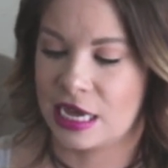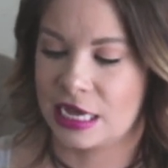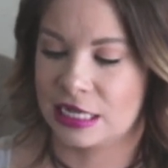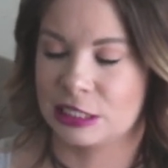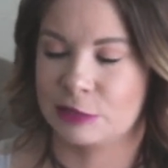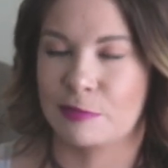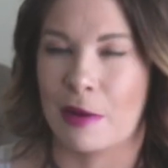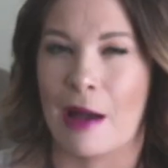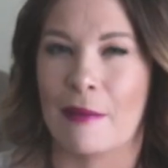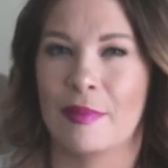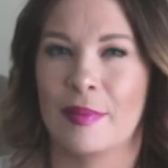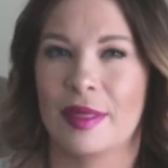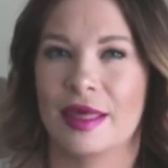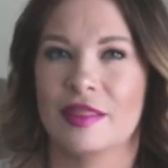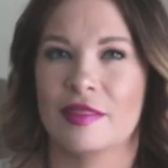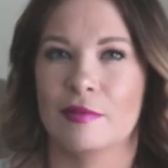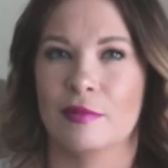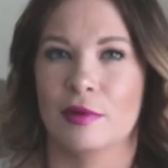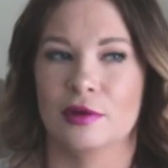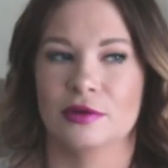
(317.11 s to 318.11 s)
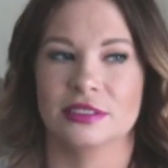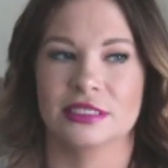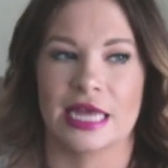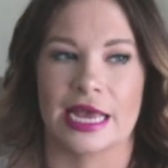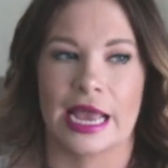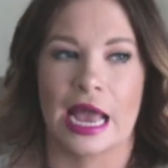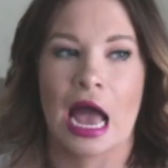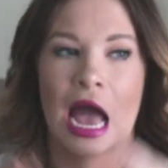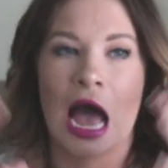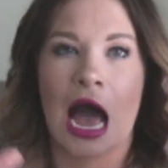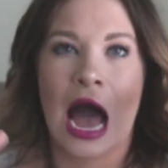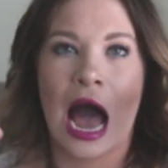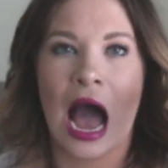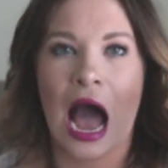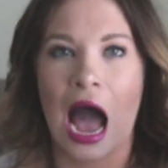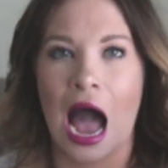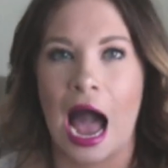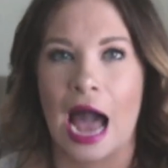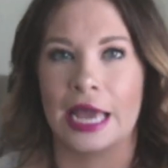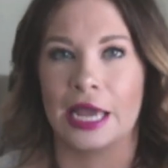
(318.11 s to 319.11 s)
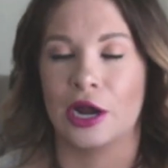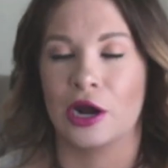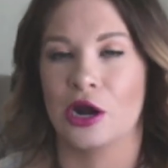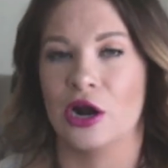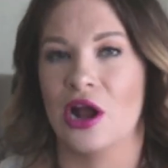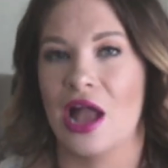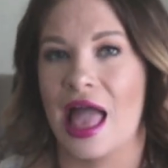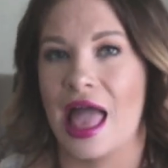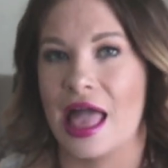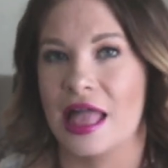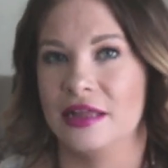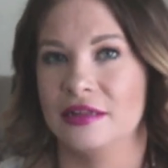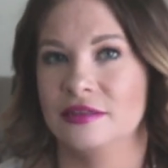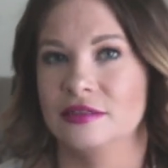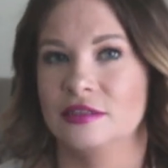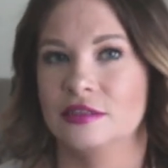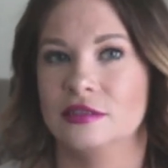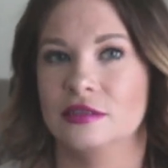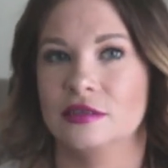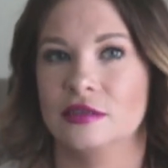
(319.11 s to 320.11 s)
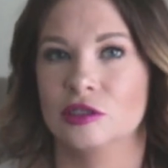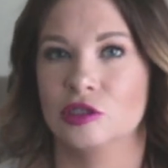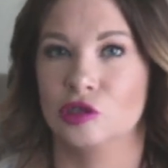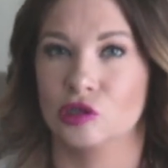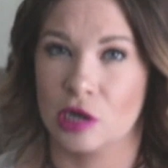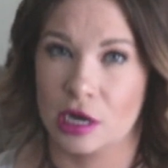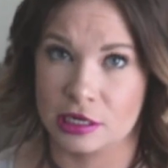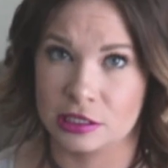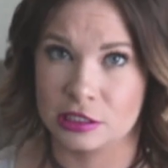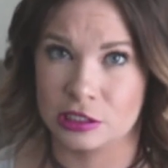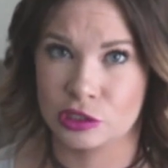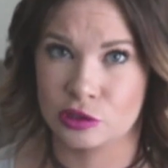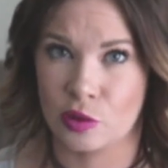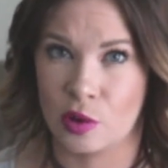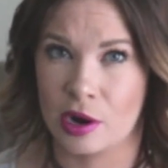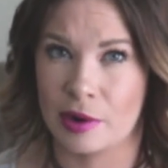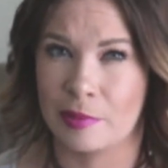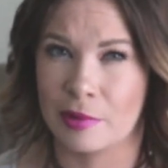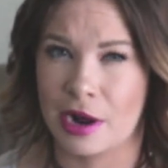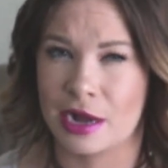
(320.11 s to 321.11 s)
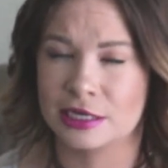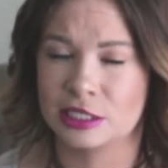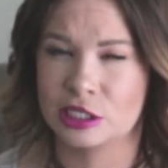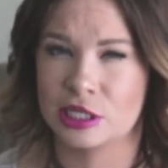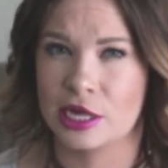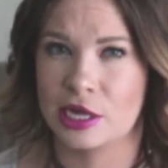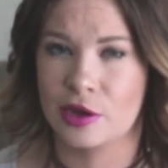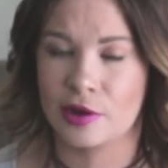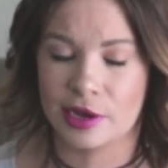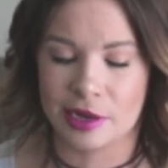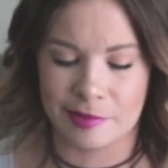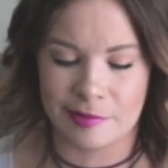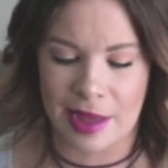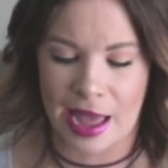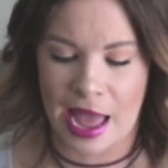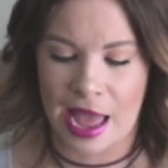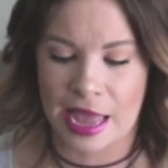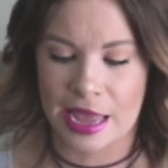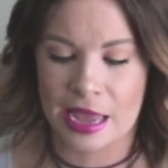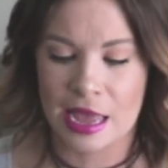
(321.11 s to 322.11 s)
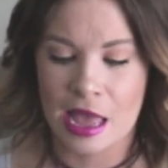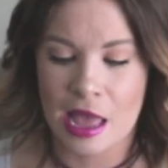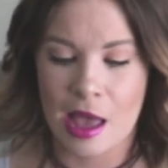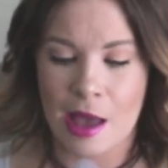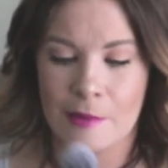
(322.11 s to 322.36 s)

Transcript: It's probably the most like higher end drugstore brush that you can buy,